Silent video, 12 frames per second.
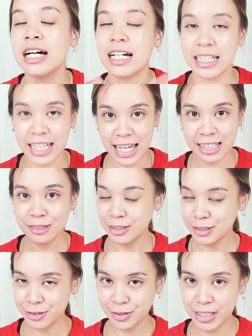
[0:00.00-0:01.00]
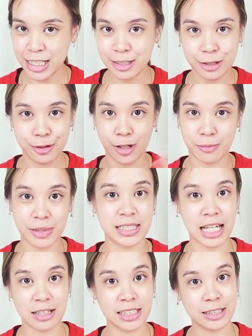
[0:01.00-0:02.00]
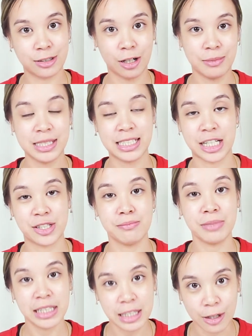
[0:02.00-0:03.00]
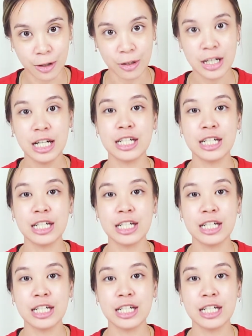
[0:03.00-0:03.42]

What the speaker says: again, feel free to drop it down in the comment section below.